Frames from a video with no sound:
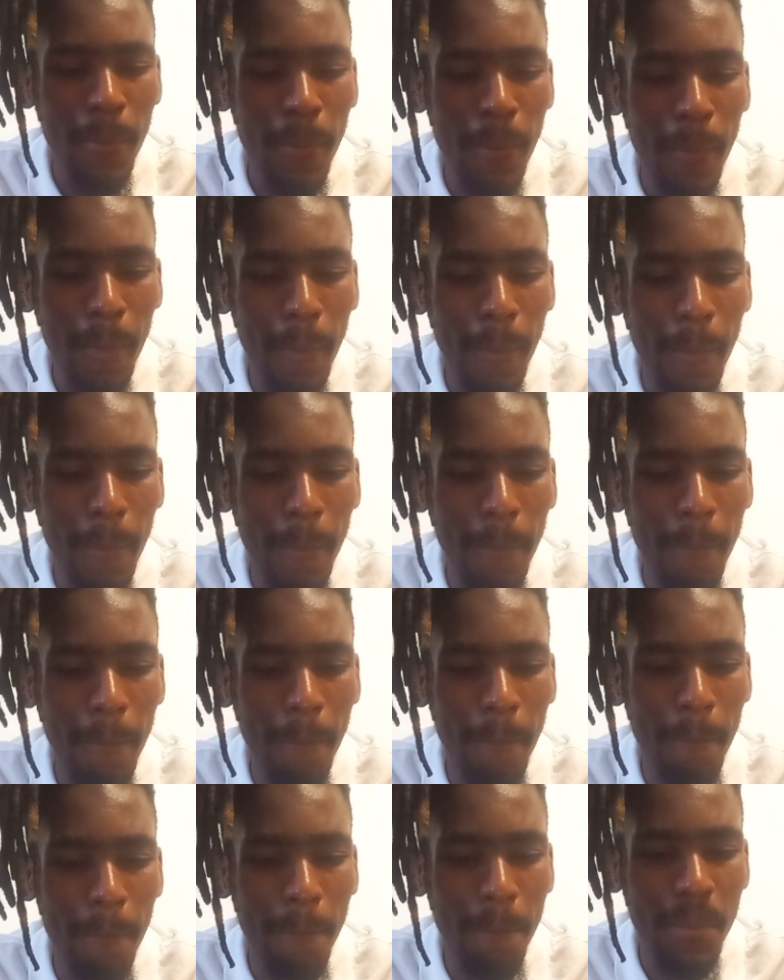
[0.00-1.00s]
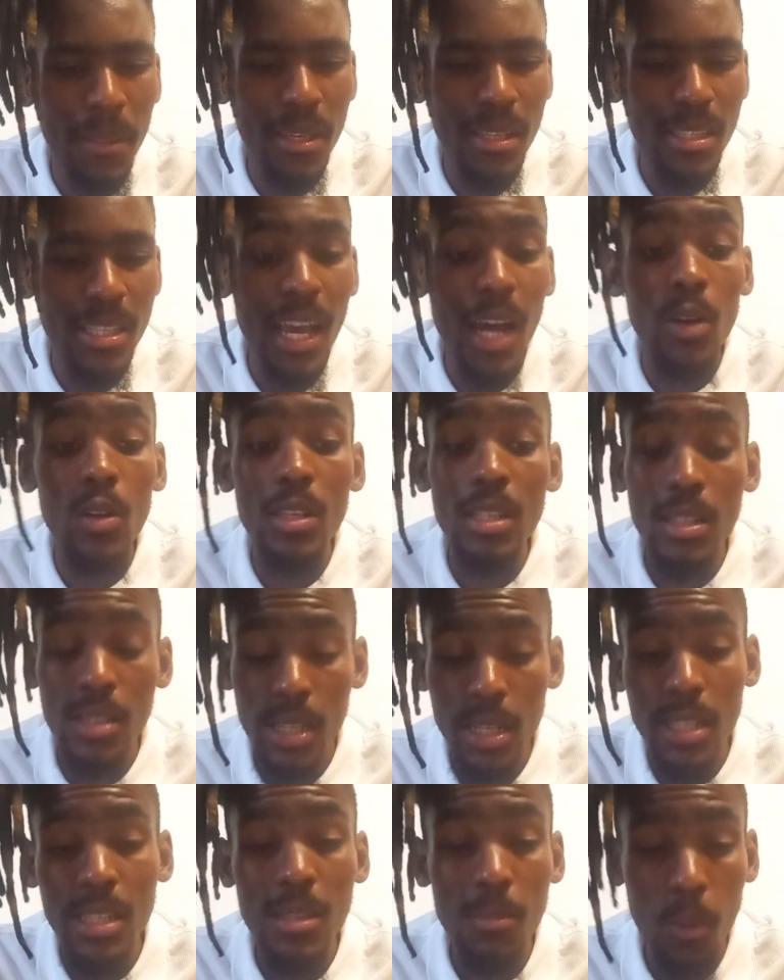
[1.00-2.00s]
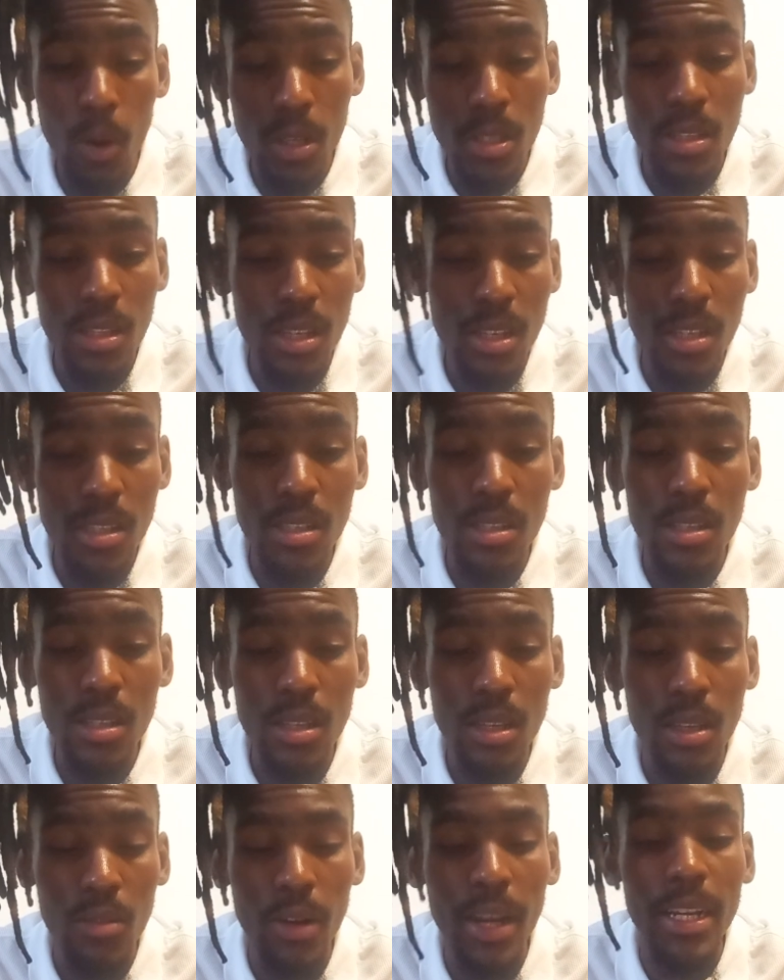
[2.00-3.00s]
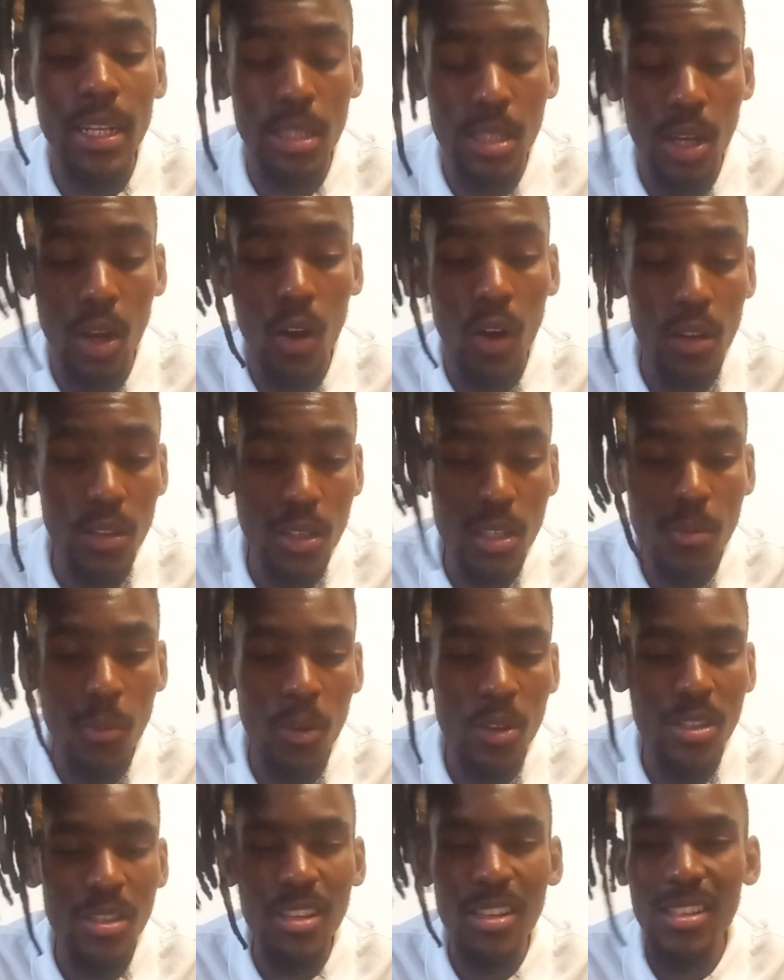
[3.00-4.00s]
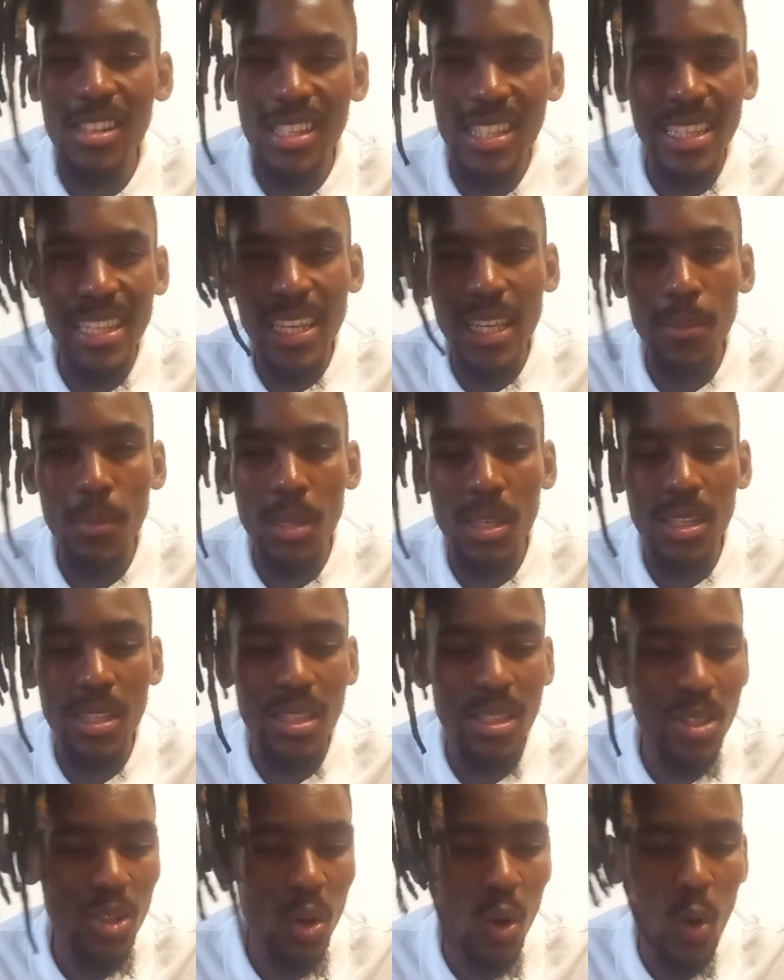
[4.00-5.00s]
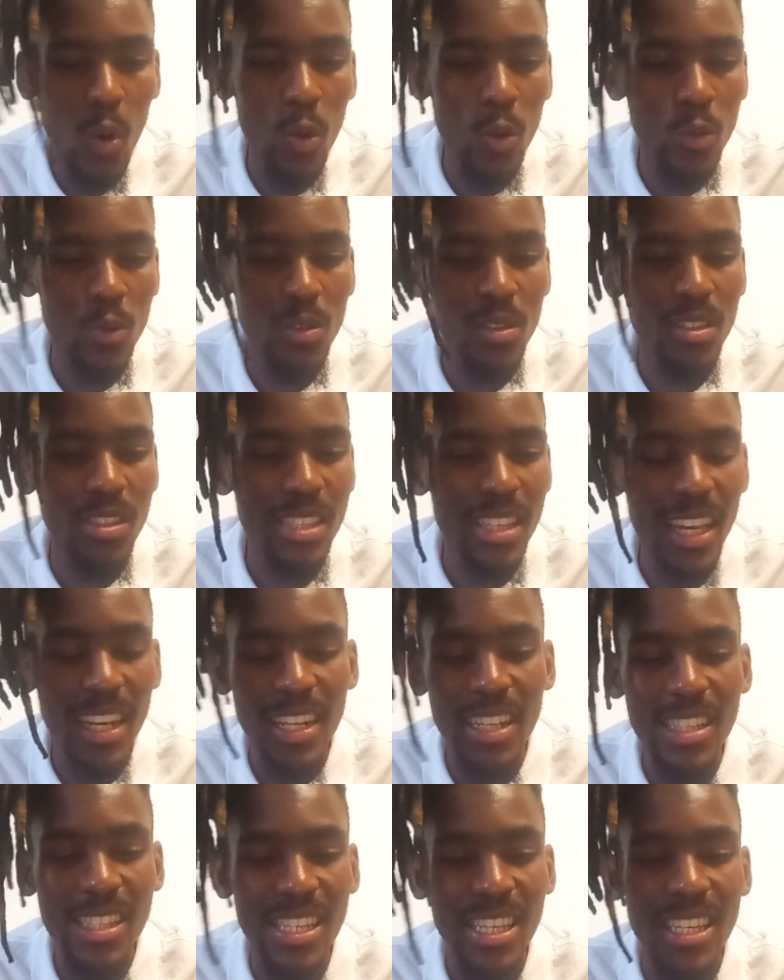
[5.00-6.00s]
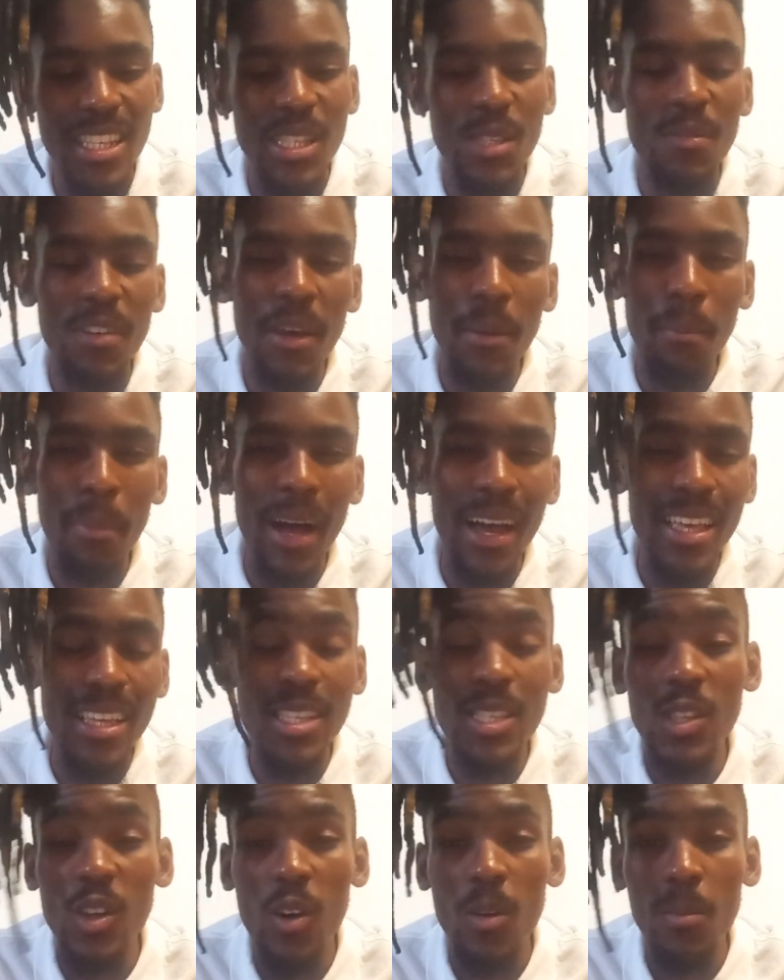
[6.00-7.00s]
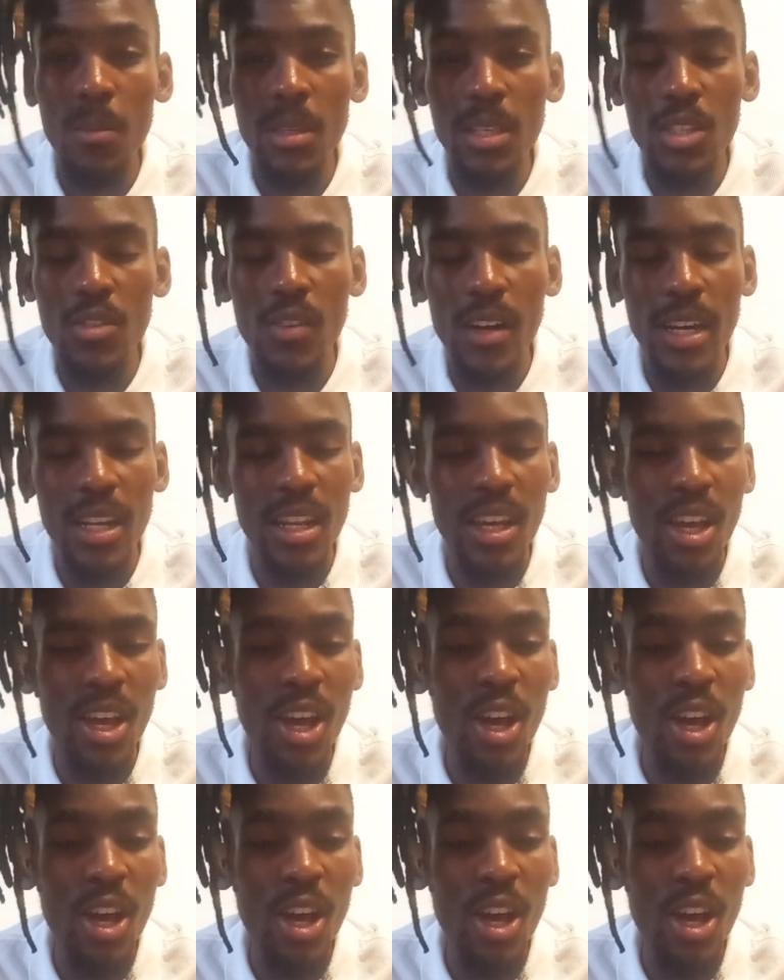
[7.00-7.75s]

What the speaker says: There's monsters, right? It's unconscious monsters, there's demons, ghosts, skeletons, vampires, zombies, right?